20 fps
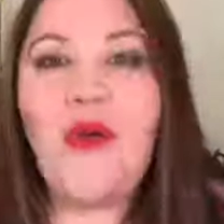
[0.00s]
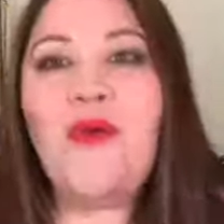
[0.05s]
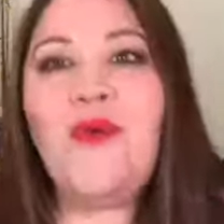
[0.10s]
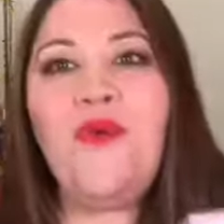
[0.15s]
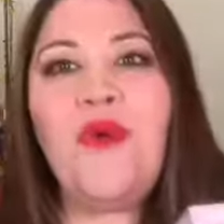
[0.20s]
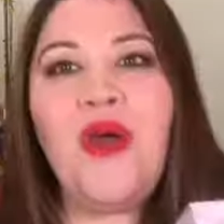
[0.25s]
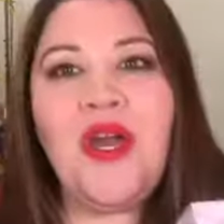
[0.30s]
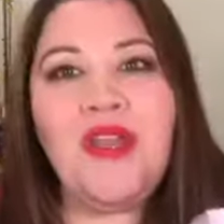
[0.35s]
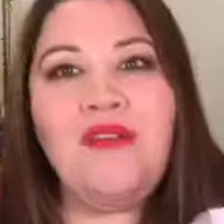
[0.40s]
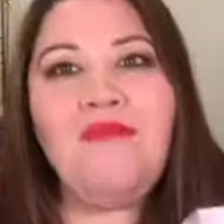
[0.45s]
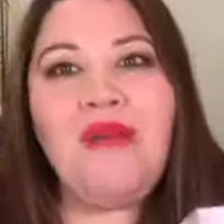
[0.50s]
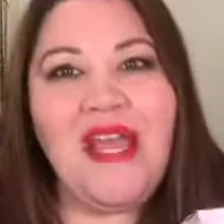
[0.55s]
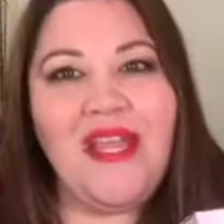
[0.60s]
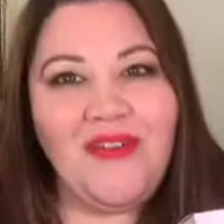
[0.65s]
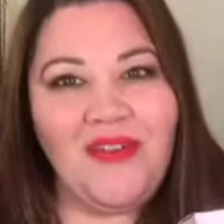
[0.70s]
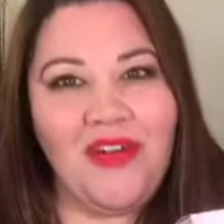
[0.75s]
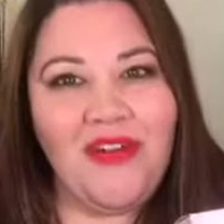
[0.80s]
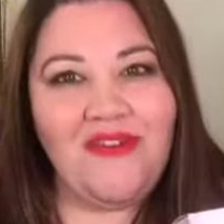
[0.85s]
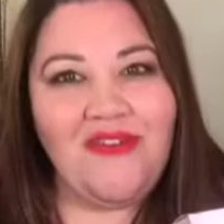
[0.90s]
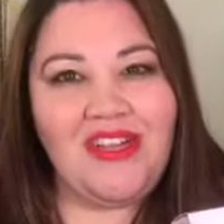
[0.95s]
One of my
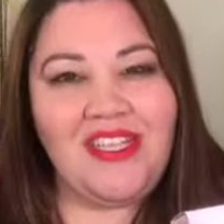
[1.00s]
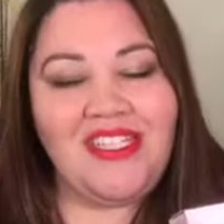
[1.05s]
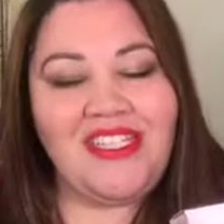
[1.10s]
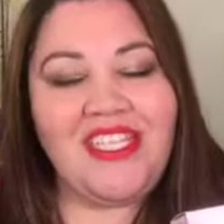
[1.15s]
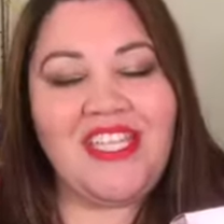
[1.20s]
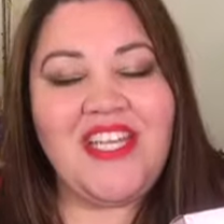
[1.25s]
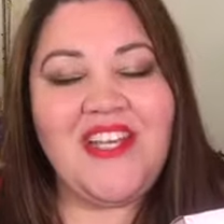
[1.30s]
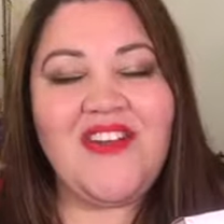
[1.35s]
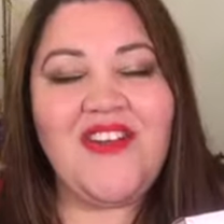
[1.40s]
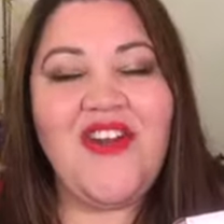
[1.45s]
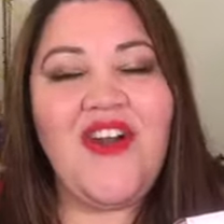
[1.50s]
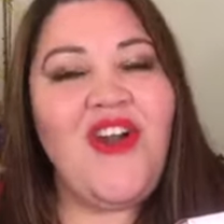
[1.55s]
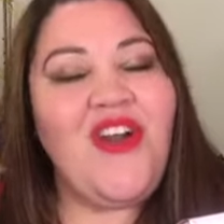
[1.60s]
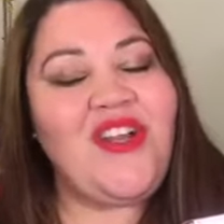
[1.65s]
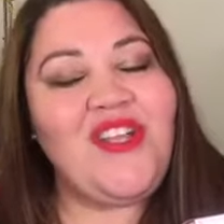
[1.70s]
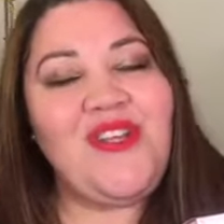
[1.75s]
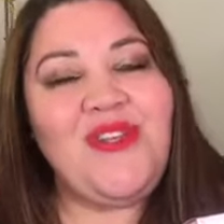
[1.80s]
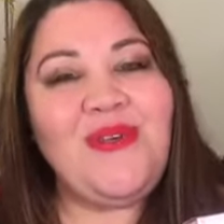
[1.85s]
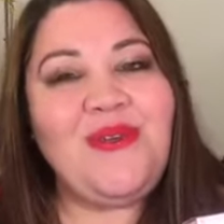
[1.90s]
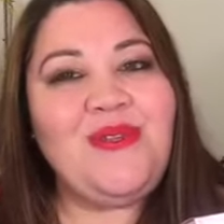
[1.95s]
girlfriends here
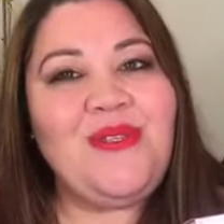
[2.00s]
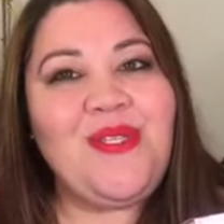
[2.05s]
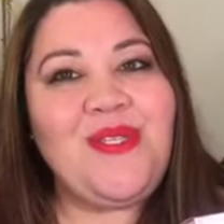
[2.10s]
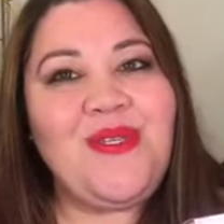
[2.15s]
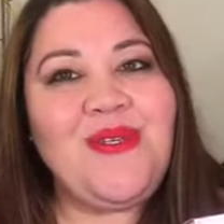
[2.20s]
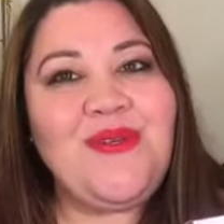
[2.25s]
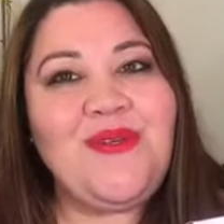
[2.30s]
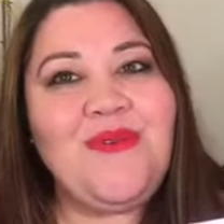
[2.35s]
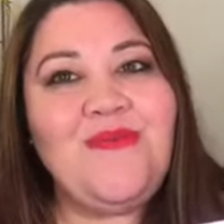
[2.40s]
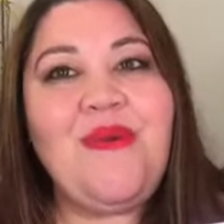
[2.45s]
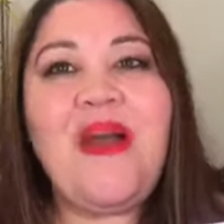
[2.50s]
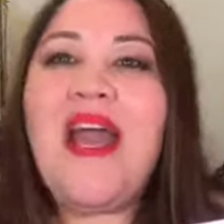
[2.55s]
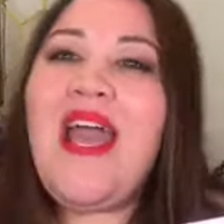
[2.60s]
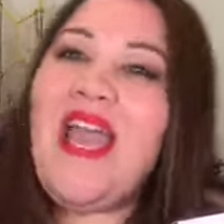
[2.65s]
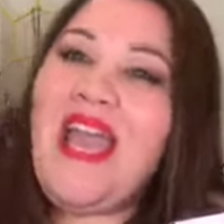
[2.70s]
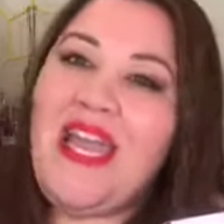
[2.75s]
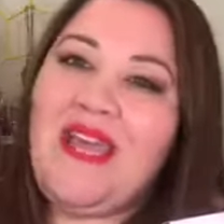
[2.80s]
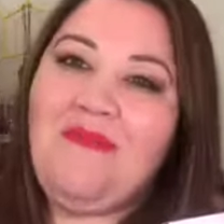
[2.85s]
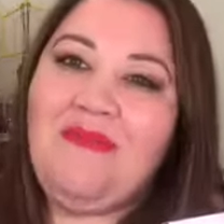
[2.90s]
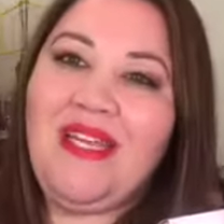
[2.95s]
on YouTube,
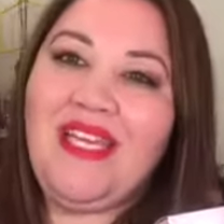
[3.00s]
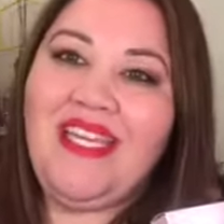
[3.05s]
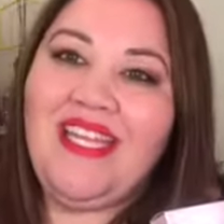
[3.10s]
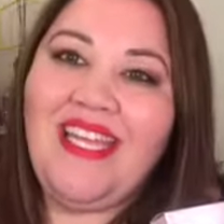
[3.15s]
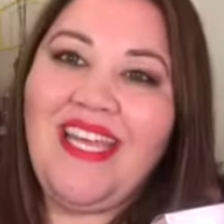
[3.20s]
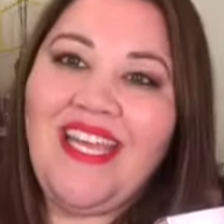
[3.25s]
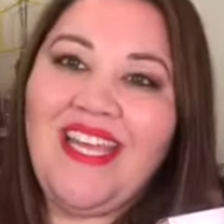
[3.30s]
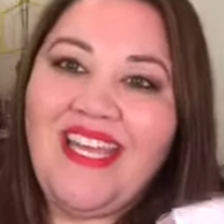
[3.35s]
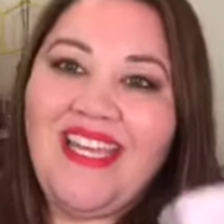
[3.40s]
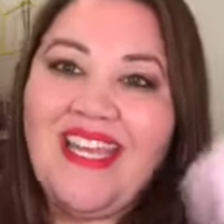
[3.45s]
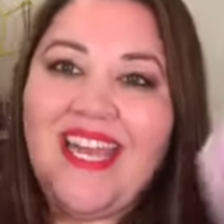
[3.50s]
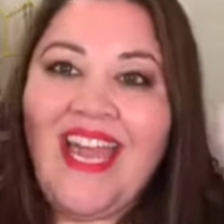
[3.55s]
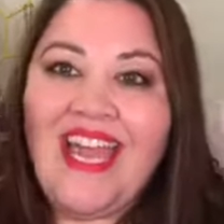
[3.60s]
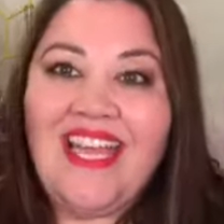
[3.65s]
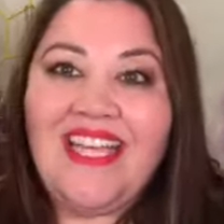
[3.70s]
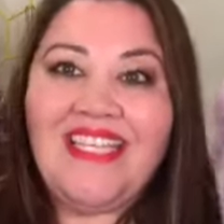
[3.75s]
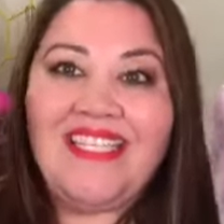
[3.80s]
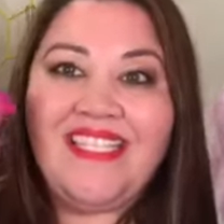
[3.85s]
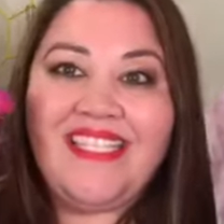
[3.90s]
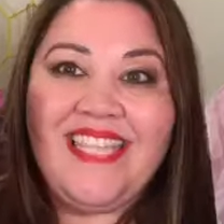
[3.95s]
Amy Lynn,
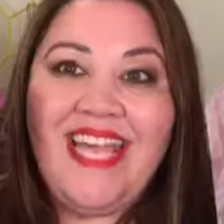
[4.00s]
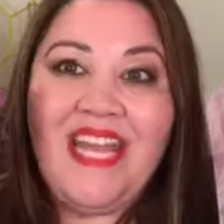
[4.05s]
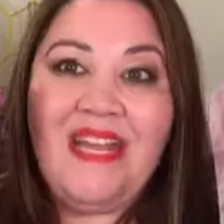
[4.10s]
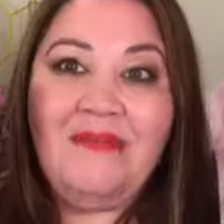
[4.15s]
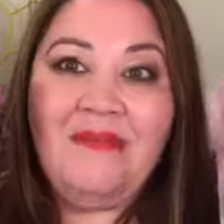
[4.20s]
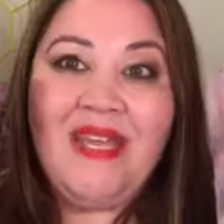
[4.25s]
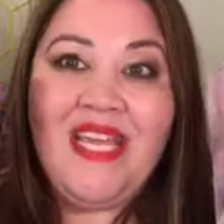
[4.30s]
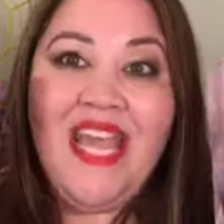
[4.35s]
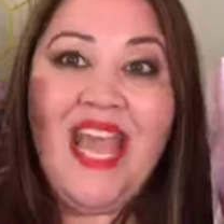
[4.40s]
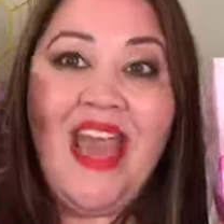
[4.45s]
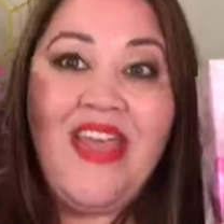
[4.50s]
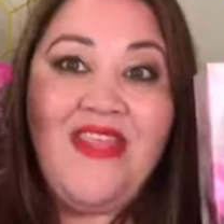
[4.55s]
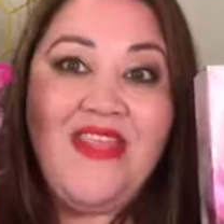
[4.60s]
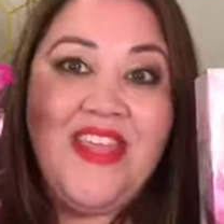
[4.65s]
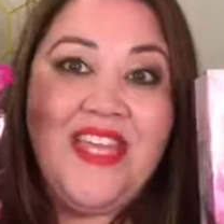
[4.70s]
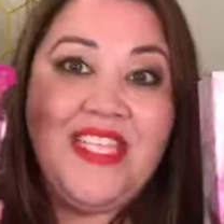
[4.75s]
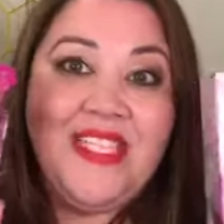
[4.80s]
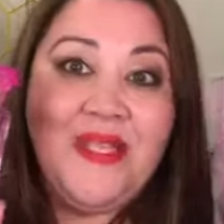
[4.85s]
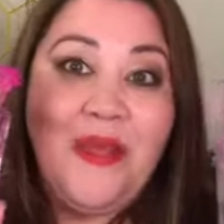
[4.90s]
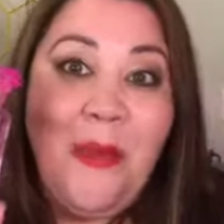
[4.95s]
sent me
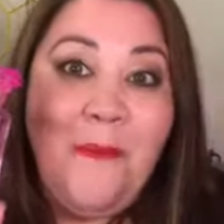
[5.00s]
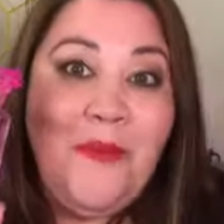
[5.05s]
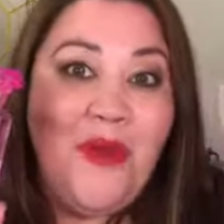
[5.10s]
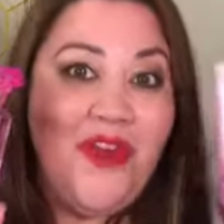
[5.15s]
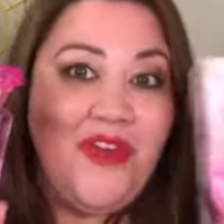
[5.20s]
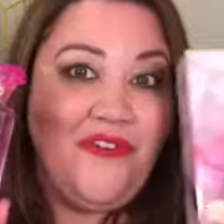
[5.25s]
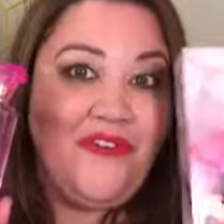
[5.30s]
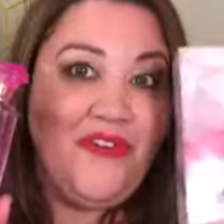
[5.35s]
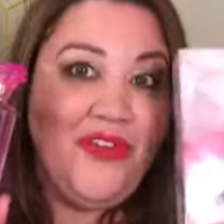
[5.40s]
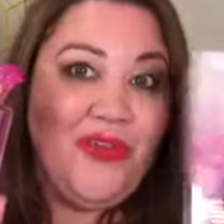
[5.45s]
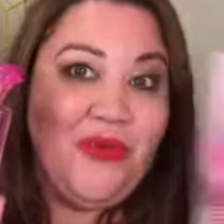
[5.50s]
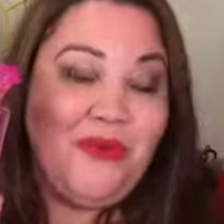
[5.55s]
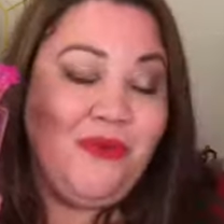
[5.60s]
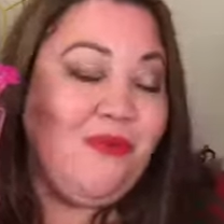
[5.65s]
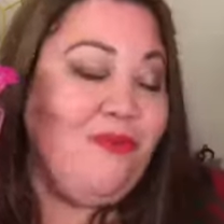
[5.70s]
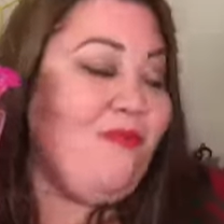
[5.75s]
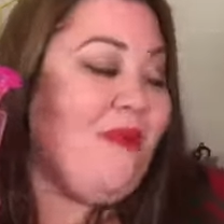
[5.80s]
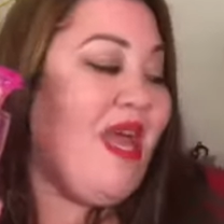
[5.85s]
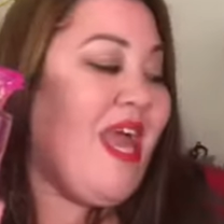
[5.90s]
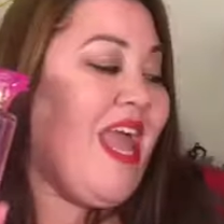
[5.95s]
this perfume.